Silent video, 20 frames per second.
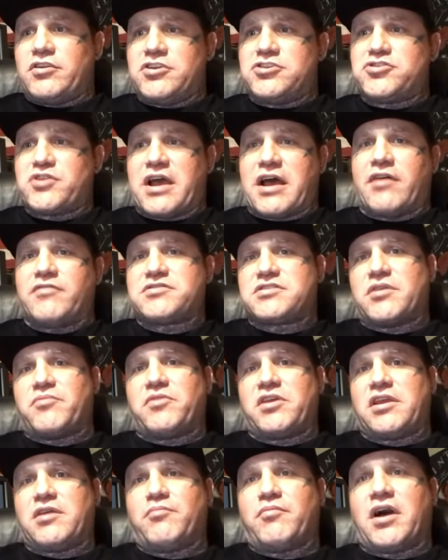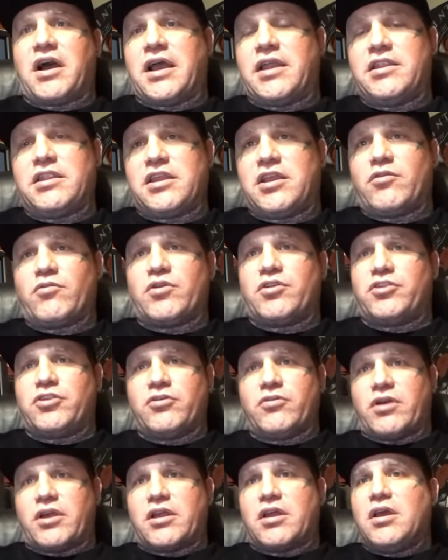did you have something in mind that you were
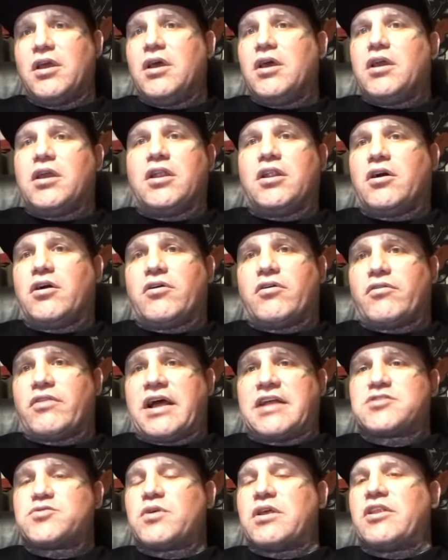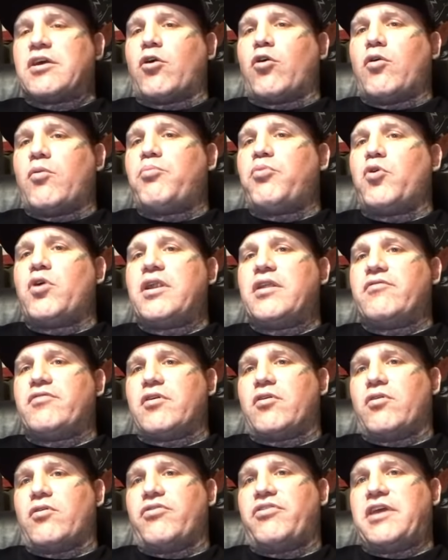doing? You know, that's what the whole point of
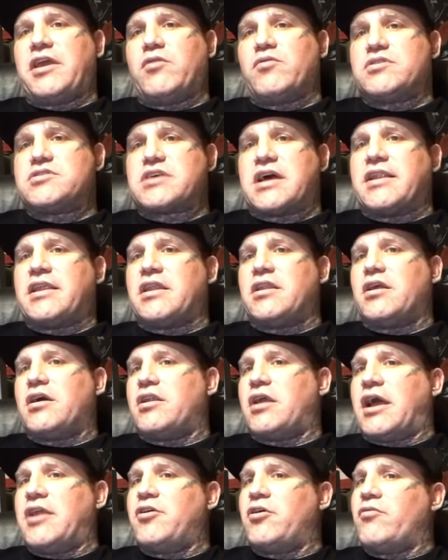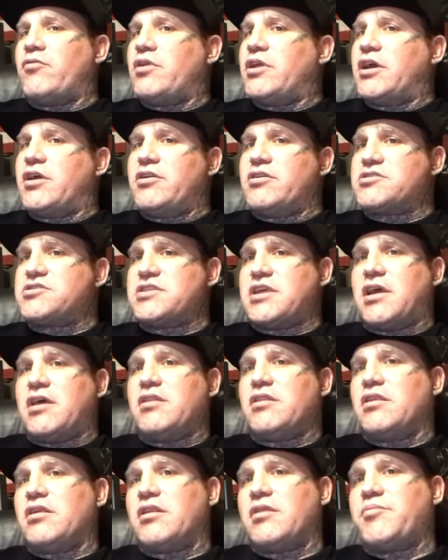the whole thing was. I don't really
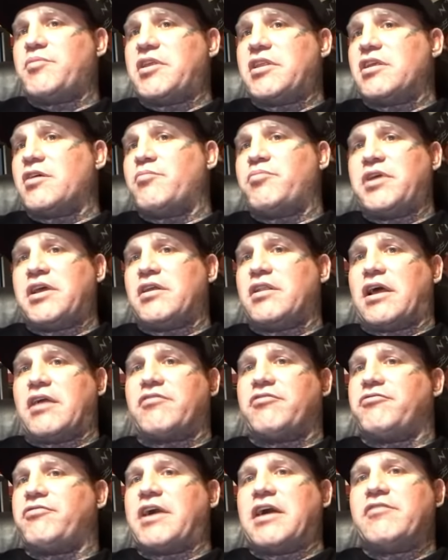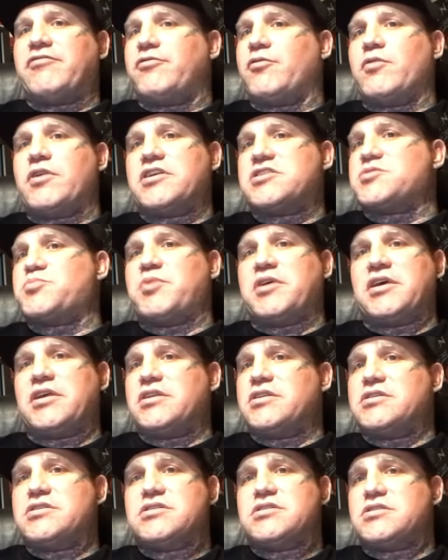understand the big like 540
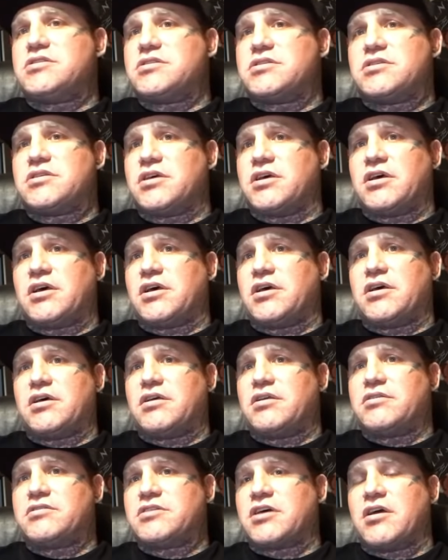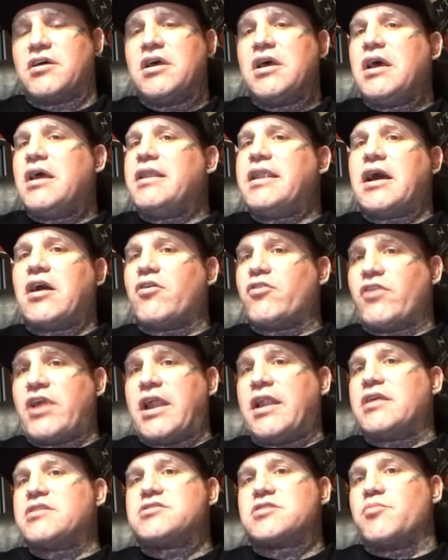spins to now.
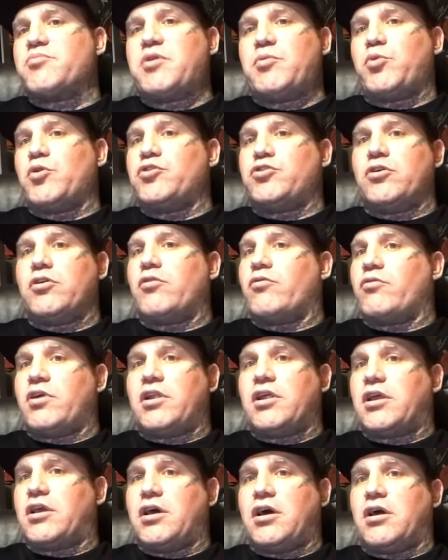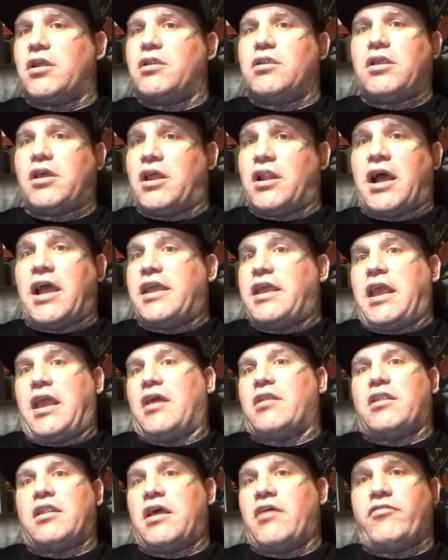Granted, some people do it really good, and I
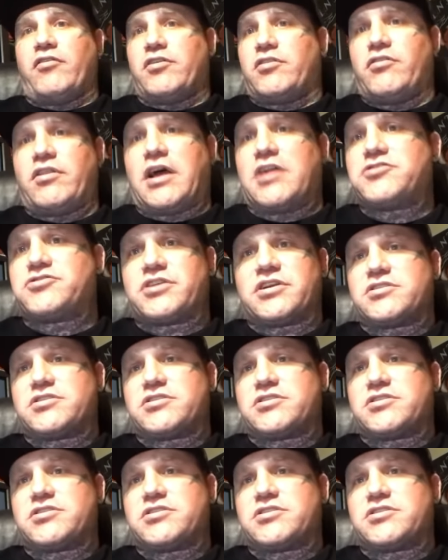can't never do that